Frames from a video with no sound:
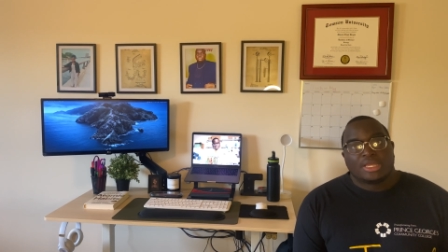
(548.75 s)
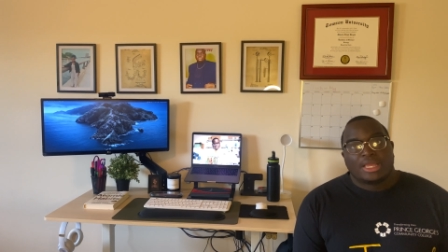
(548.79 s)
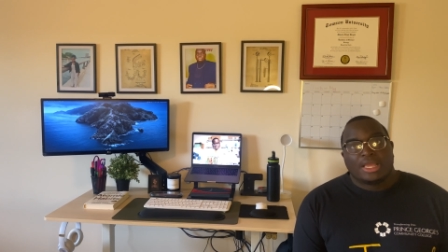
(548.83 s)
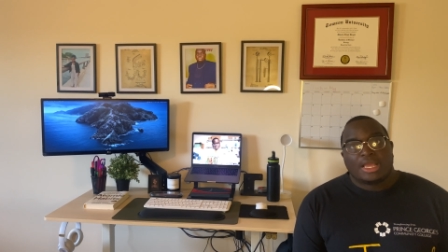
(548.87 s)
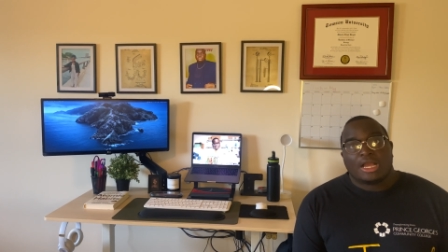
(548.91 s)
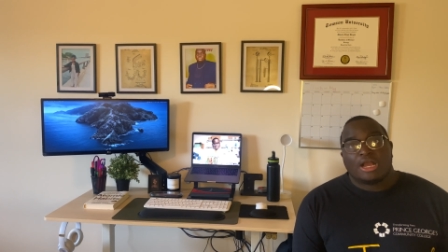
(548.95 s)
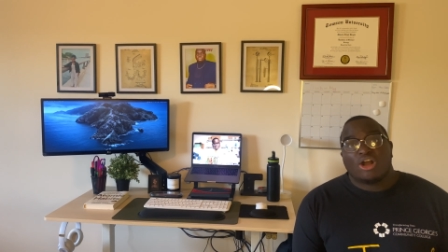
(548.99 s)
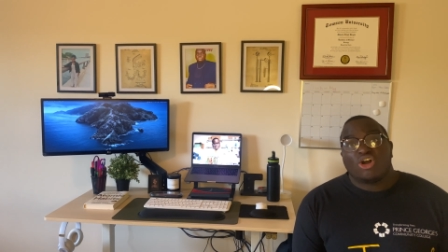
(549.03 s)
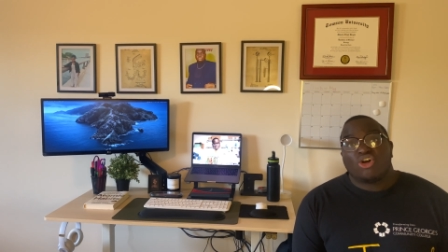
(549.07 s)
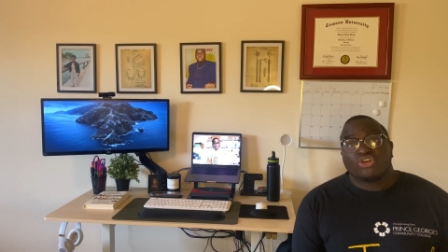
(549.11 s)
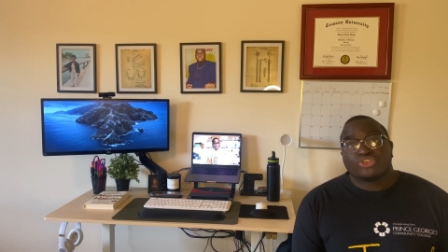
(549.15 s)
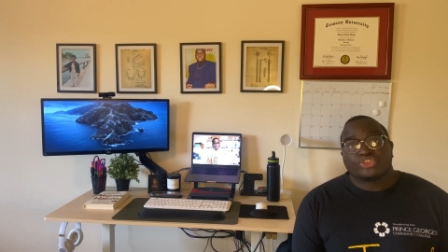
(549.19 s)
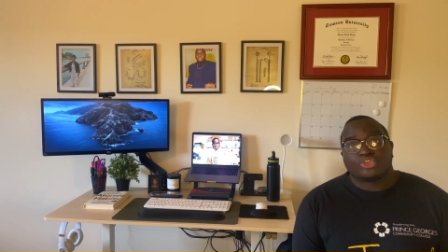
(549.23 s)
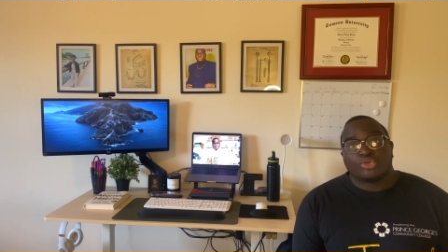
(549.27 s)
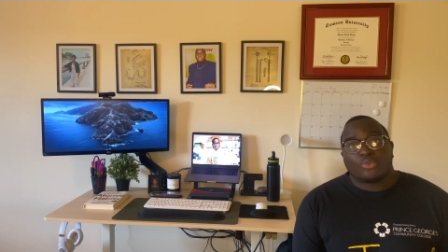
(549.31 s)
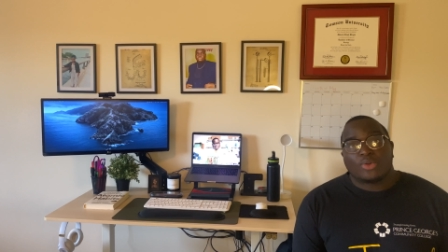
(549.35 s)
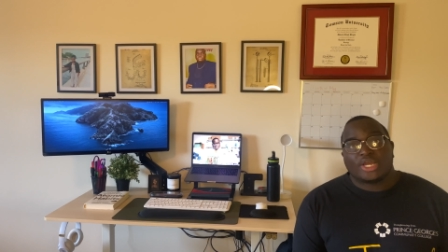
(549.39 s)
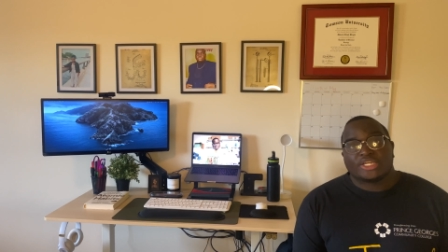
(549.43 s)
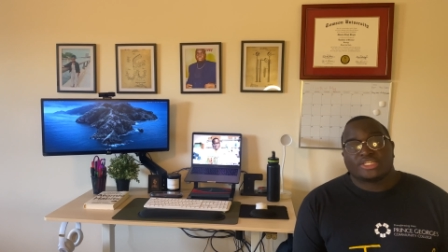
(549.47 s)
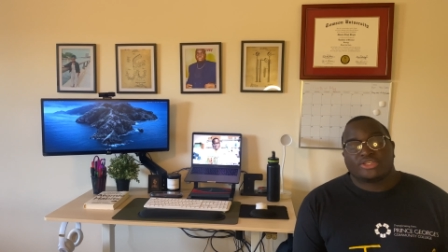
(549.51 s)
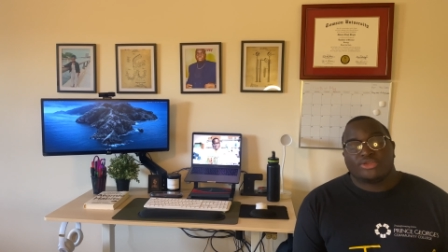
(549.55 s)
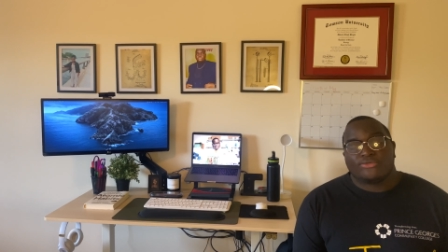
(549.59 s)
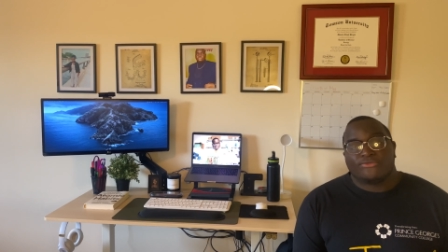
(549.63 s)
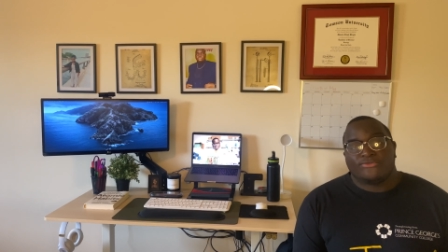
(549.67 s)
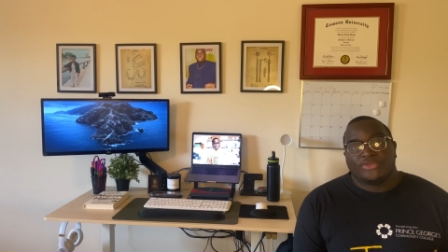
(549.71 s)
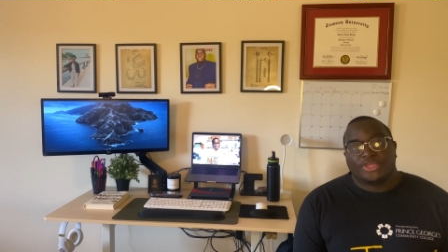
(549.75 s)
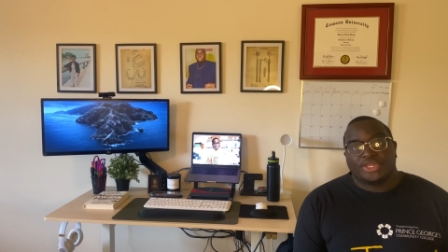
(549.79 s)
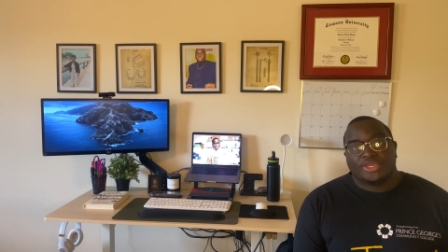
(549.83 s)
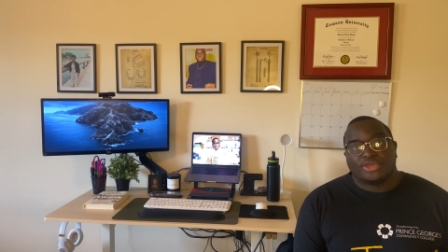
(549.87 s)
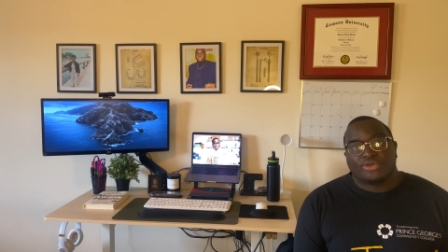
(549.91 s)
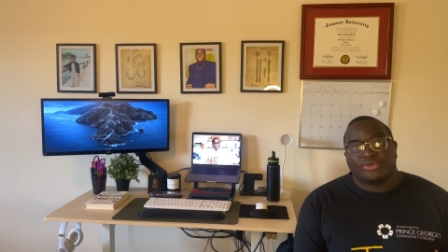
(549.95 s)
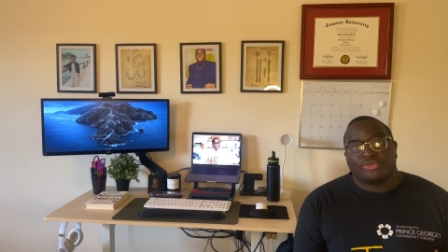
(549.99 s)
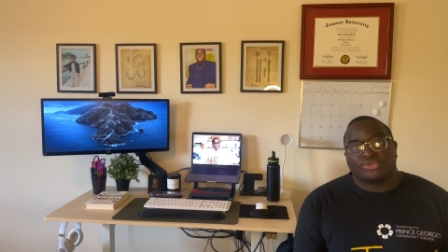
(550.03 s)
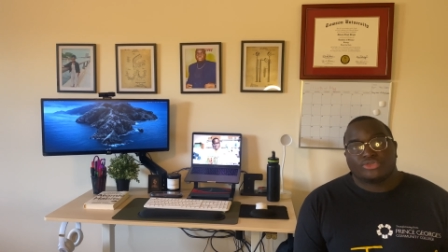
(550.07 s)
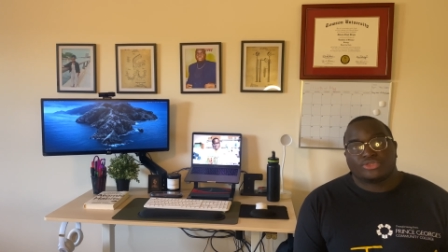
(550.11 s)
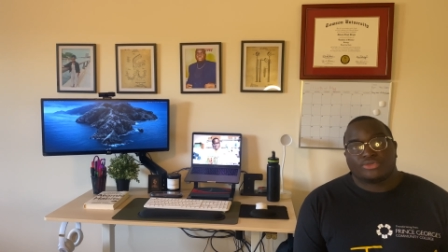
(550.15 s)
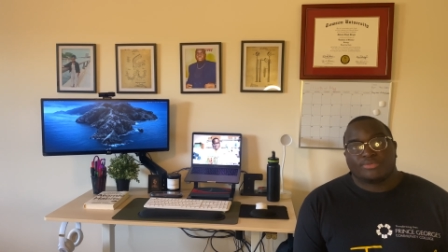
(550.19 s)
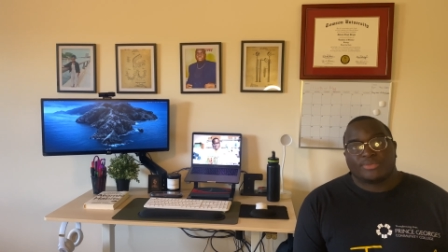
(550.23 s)
I also watched their
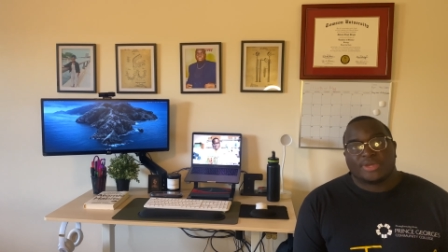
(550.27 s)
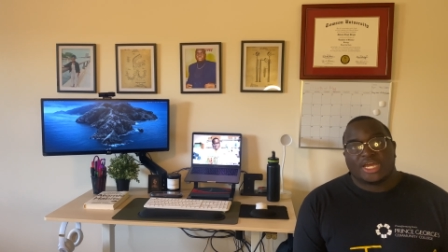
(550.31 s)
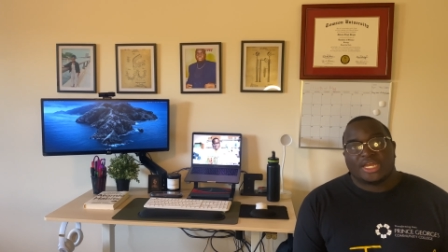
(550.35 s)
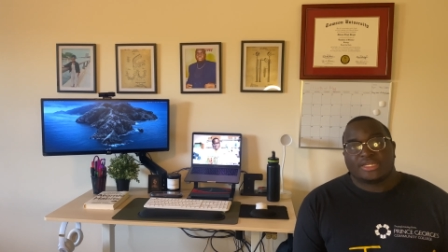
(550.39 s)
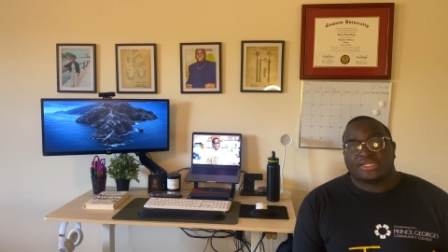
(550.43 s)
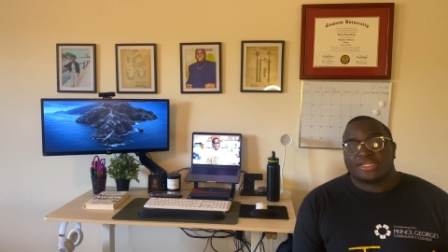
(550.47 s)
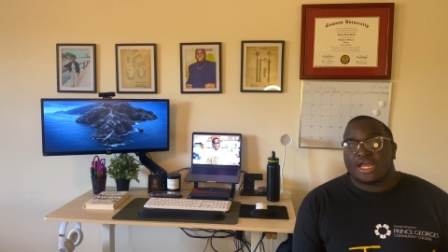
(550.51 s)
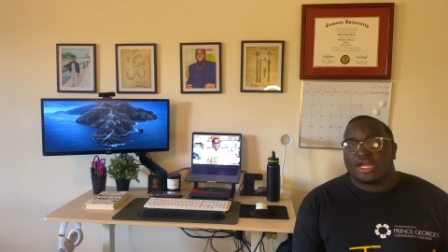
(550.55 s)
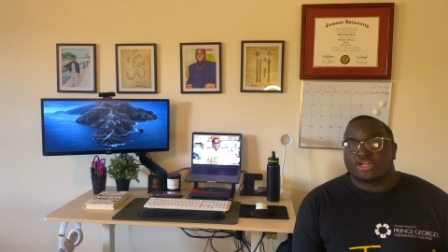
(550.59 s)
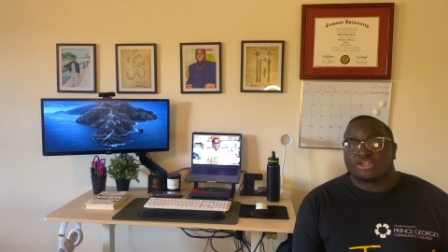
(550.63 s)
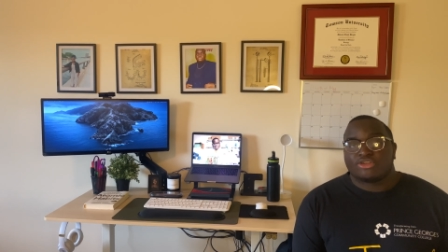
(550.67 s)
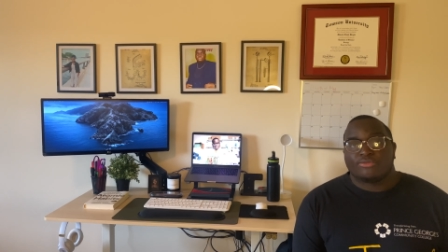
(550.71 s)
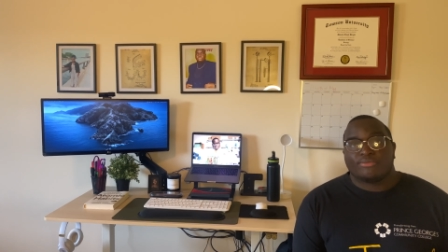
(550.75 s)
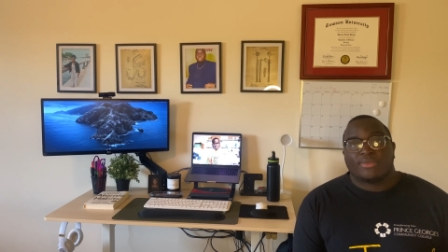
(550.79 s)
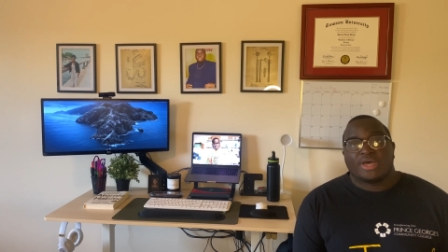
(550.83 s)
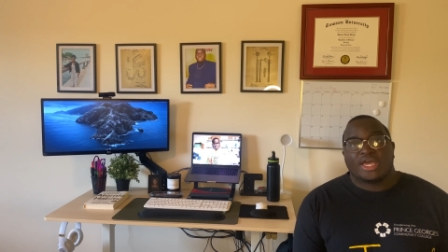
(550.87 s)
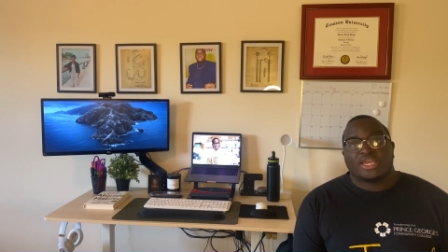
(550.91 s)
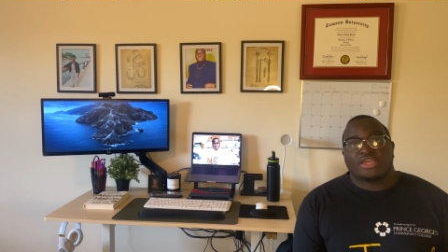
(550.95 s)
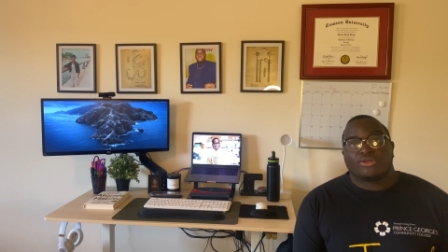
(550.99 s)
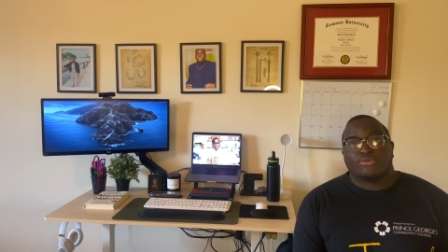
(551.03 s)
videos by Doctor Mike,